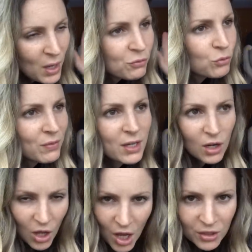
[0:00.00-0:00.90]
we have driven
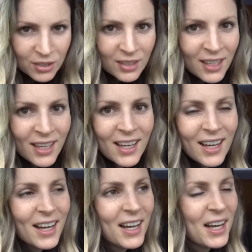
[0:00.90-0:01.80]
a lot
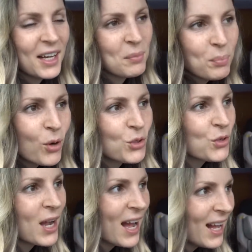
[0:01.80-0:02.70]
uh, in
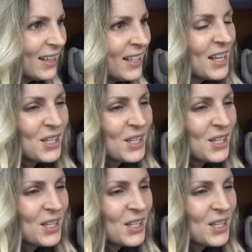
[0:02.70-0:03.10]
Portugal,